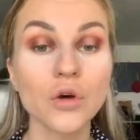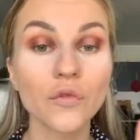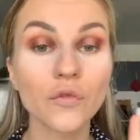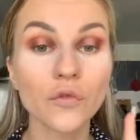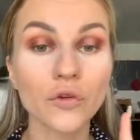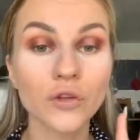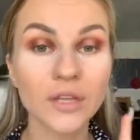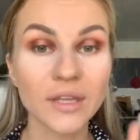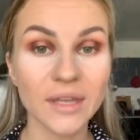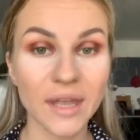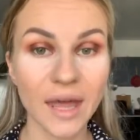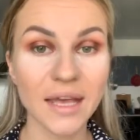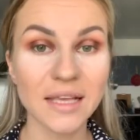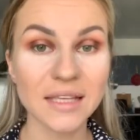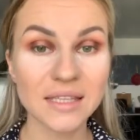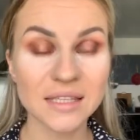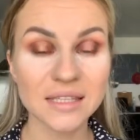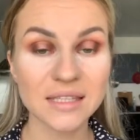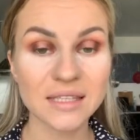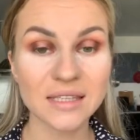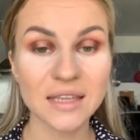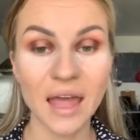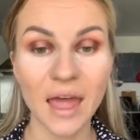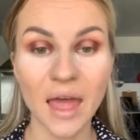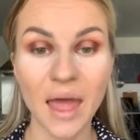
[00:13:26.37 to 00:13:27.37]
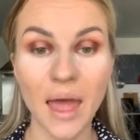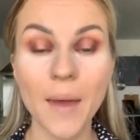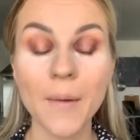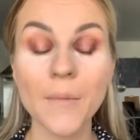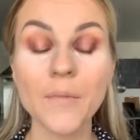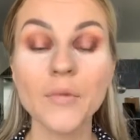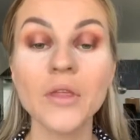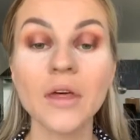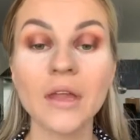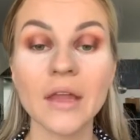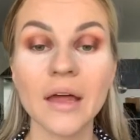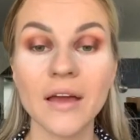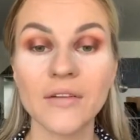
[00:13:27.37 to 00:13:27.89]
for the next step
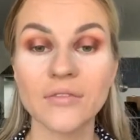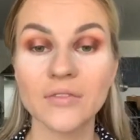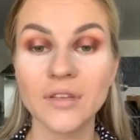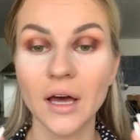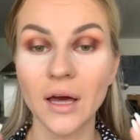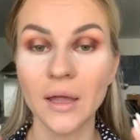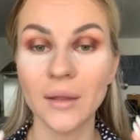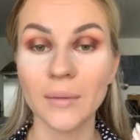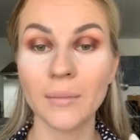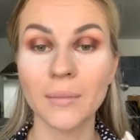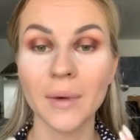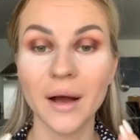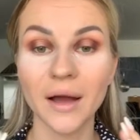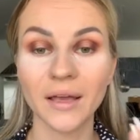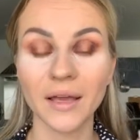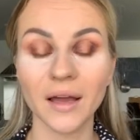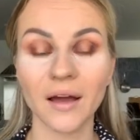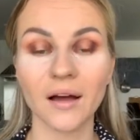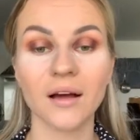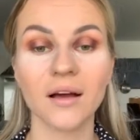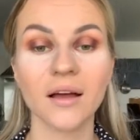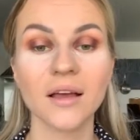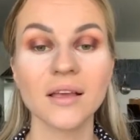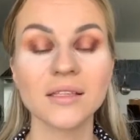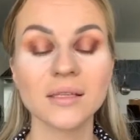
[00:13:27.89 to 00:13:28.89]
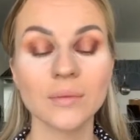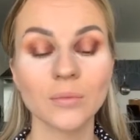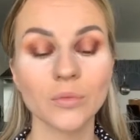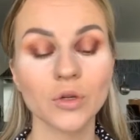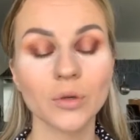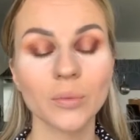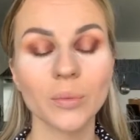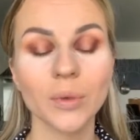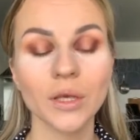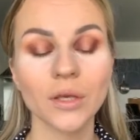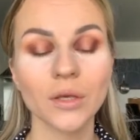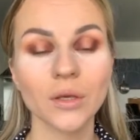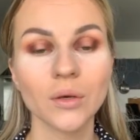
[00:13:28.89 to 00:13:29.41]
that I've done my eyes, I'm going
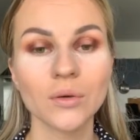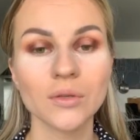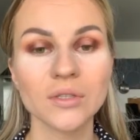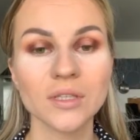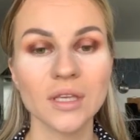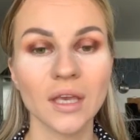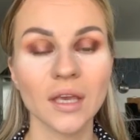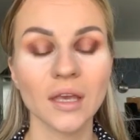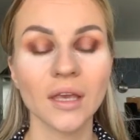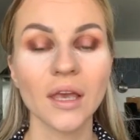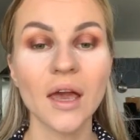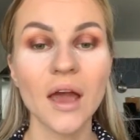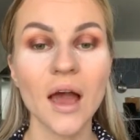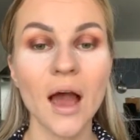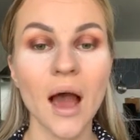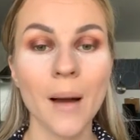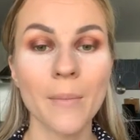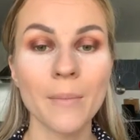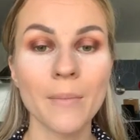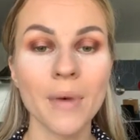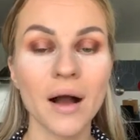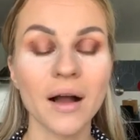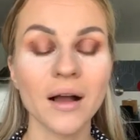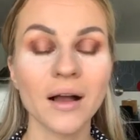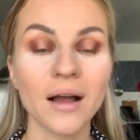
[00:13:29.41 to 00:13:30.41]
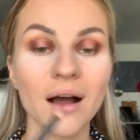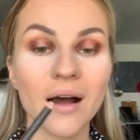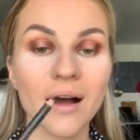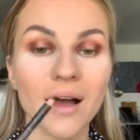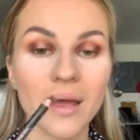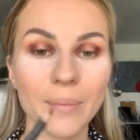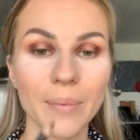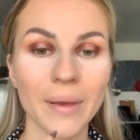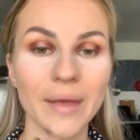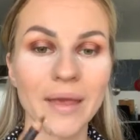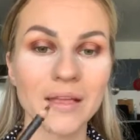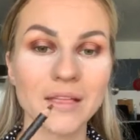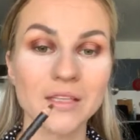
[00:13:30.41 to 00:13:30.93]
to be using a matte eye
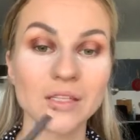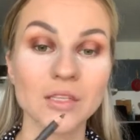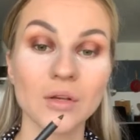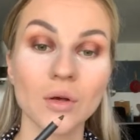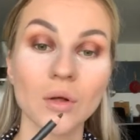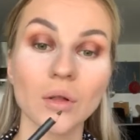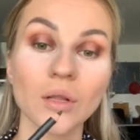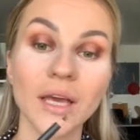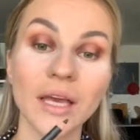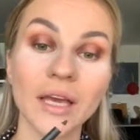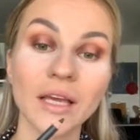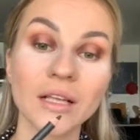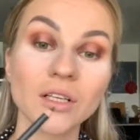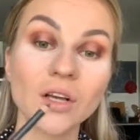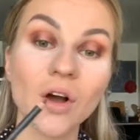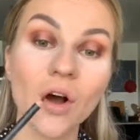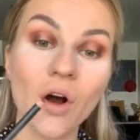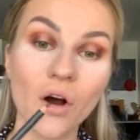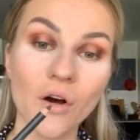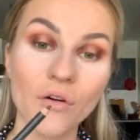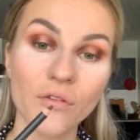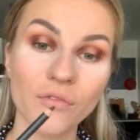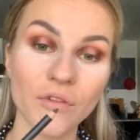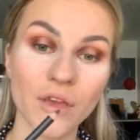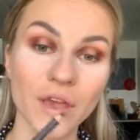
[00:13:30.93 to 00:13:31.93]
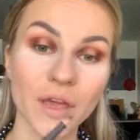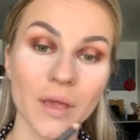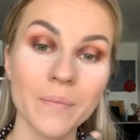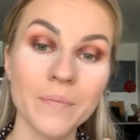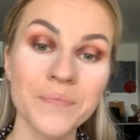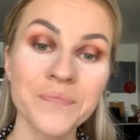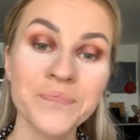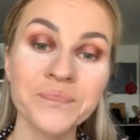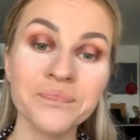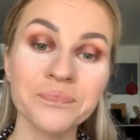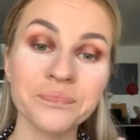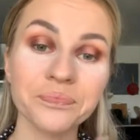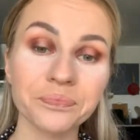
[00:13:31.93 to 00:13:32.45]
pencil in coffee,
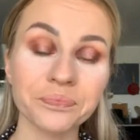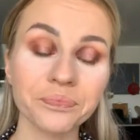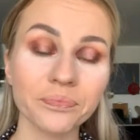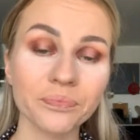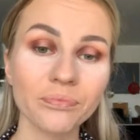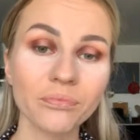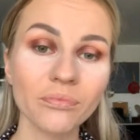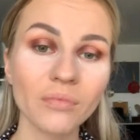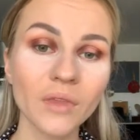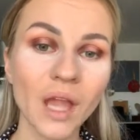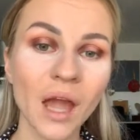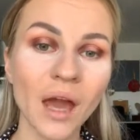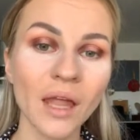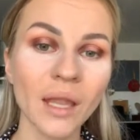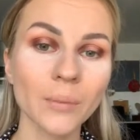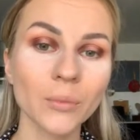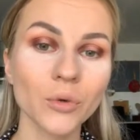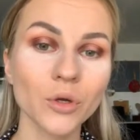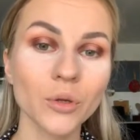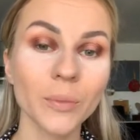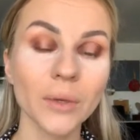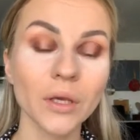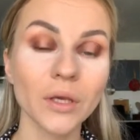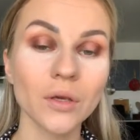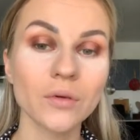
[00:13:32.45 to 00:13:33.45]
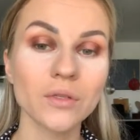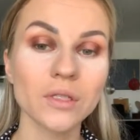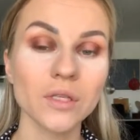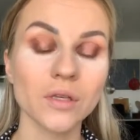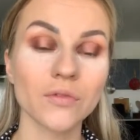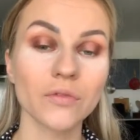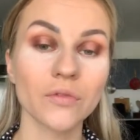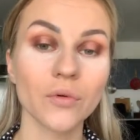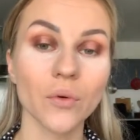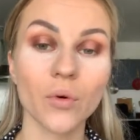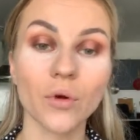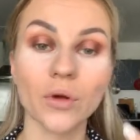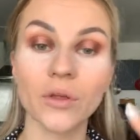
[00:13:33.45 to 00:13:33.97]
and I'm going to be using
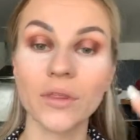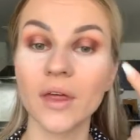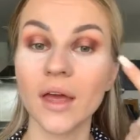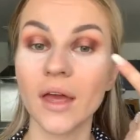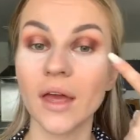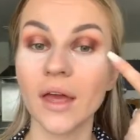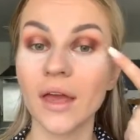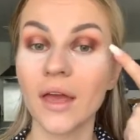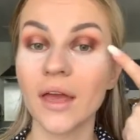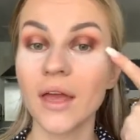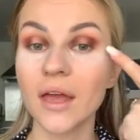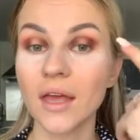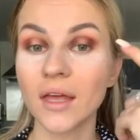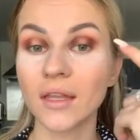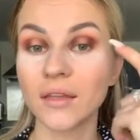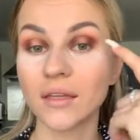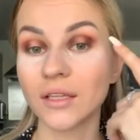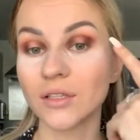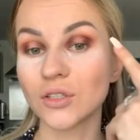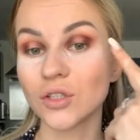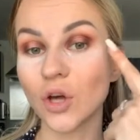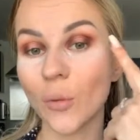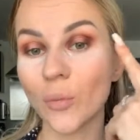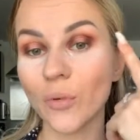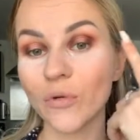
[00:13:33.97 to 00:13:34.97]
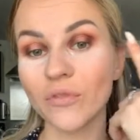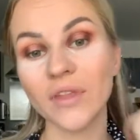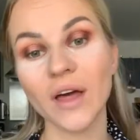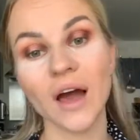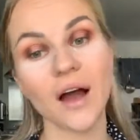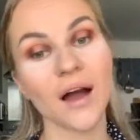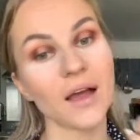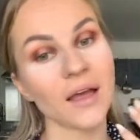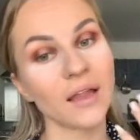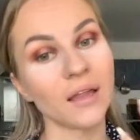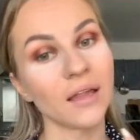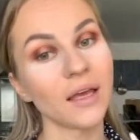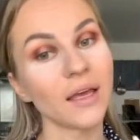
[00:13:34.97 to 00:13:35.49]
for the top of the
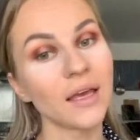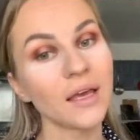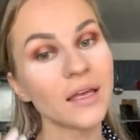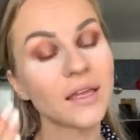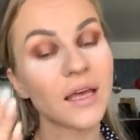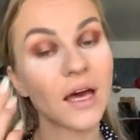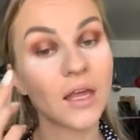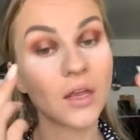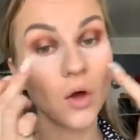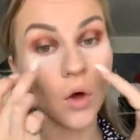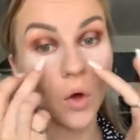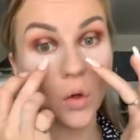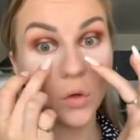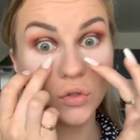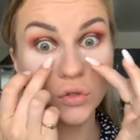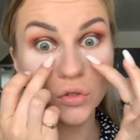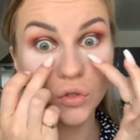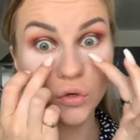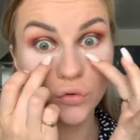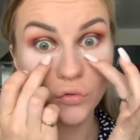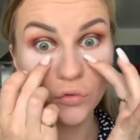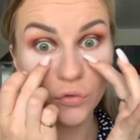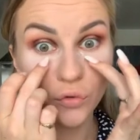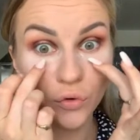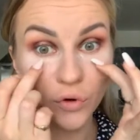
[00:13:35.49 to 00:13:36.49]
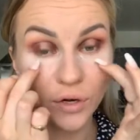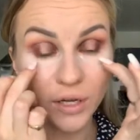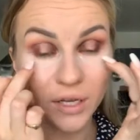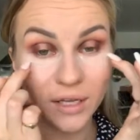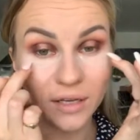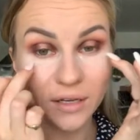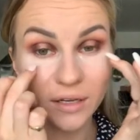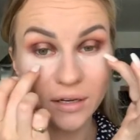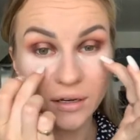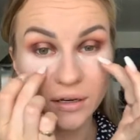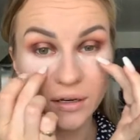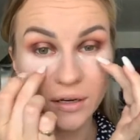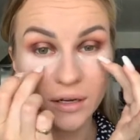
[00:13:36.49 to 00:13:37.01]
eyelid and also for
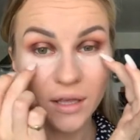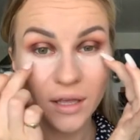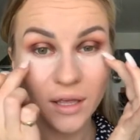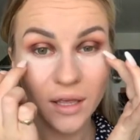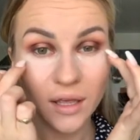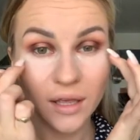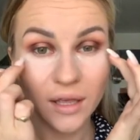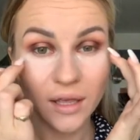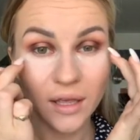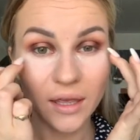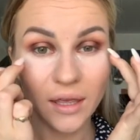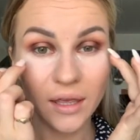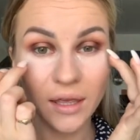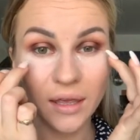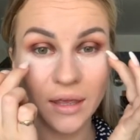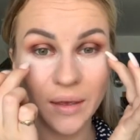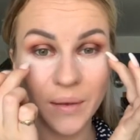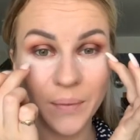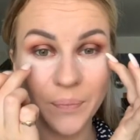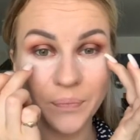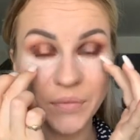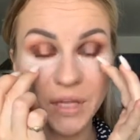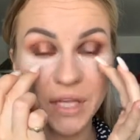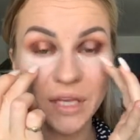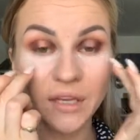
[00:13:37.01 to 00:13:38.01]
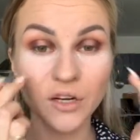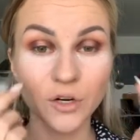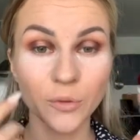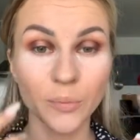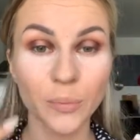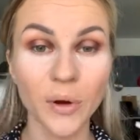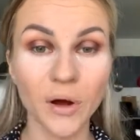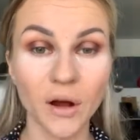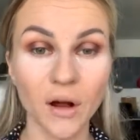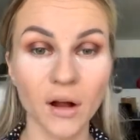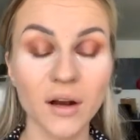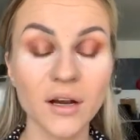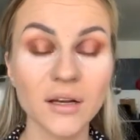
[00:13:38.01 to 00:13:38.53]
inner
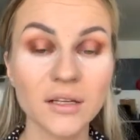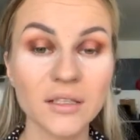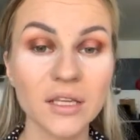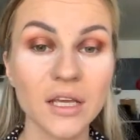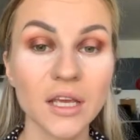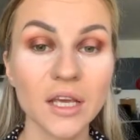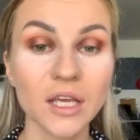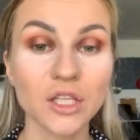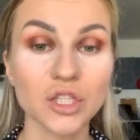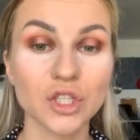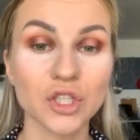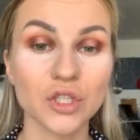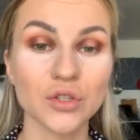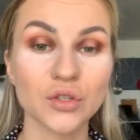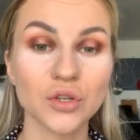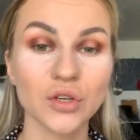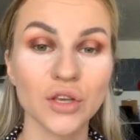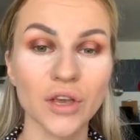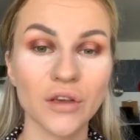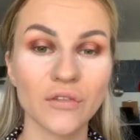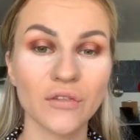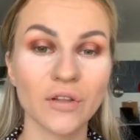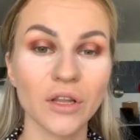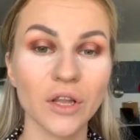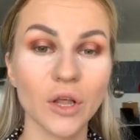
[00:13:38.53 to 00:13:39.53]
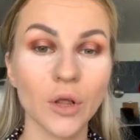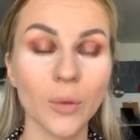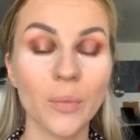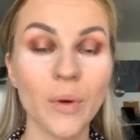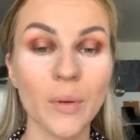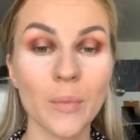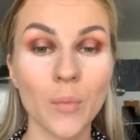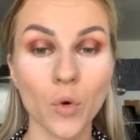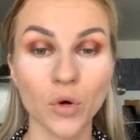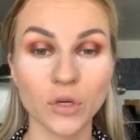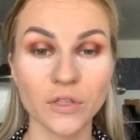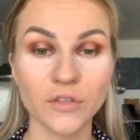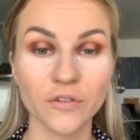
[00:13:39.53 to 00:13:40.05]
part, just to give a little bit
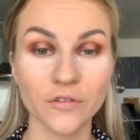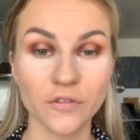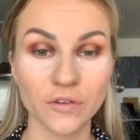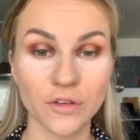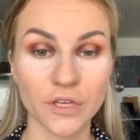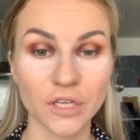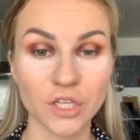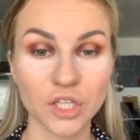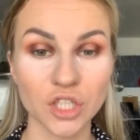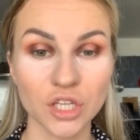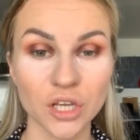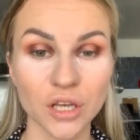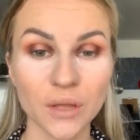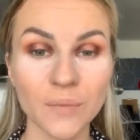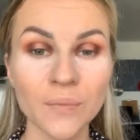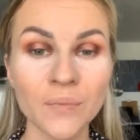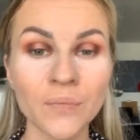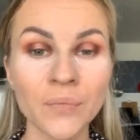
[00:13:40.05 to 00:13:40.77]
more definition.